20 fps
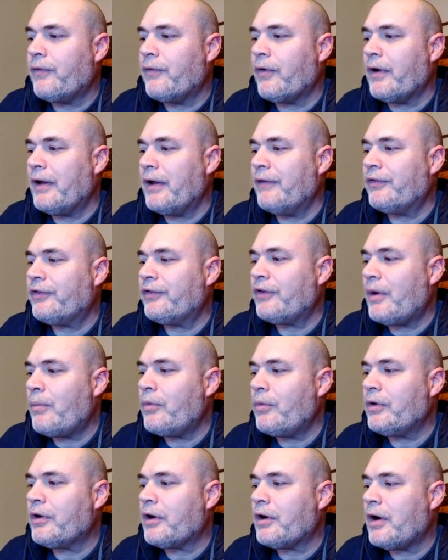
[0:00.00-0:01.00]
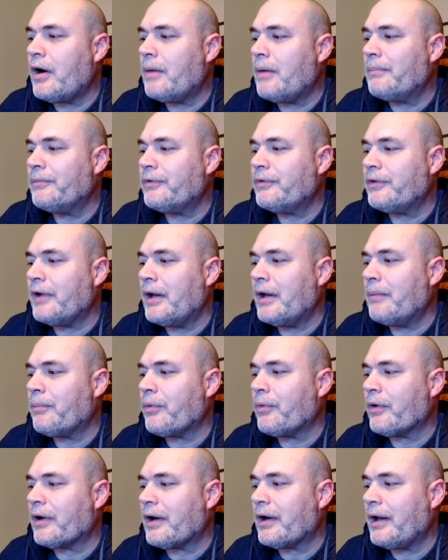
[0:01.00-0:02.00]
For if someone comes and
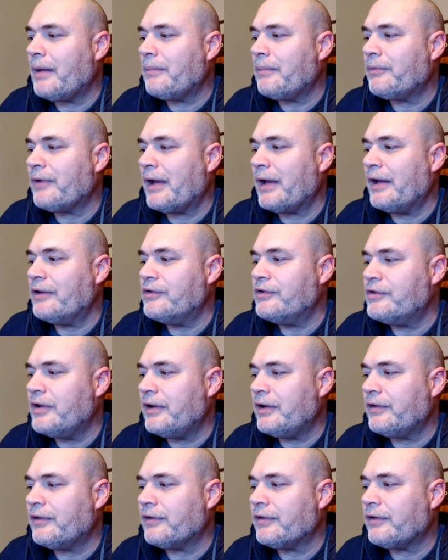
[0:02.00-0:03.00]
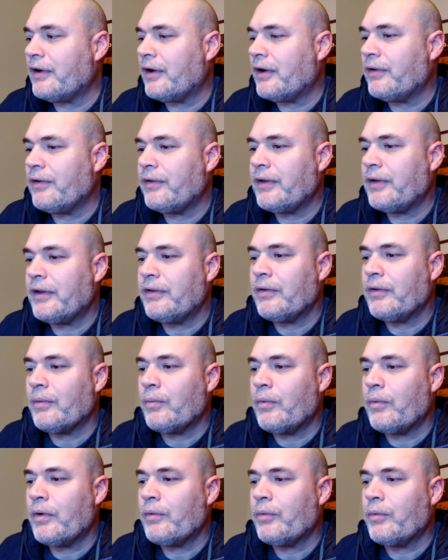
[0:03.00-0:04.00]
proclaims a Jesus other than the
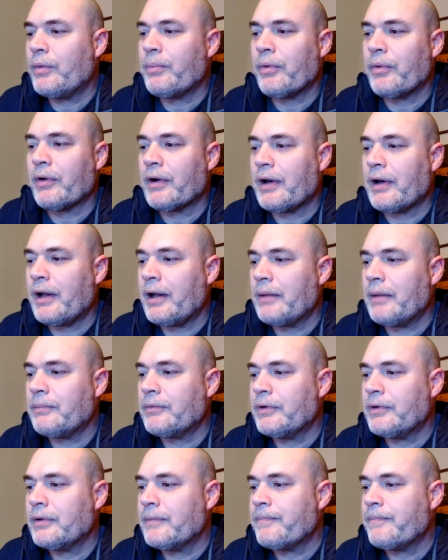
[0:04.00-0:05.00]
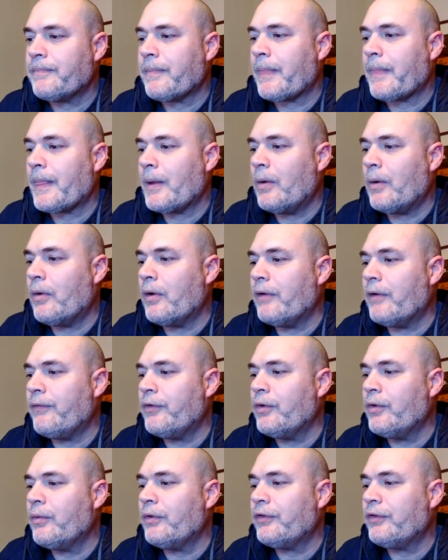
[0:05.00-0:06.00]
one we proclaimed, or
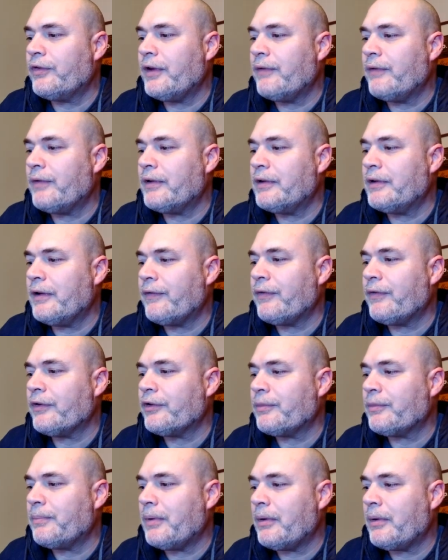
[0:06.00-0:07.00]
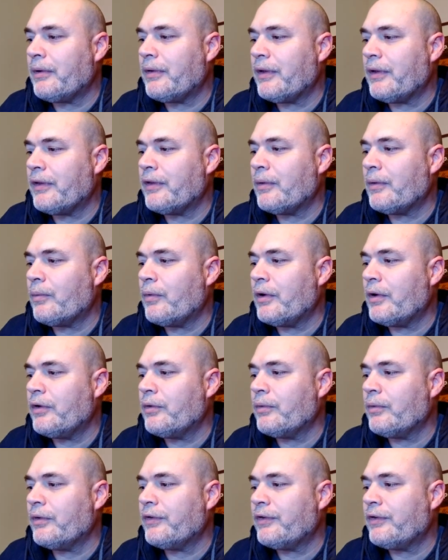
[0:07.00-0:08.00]
if you receive a different spirit than the one
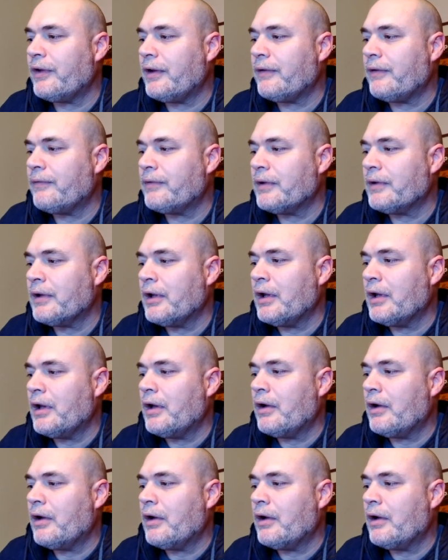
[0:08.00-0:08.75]
you received,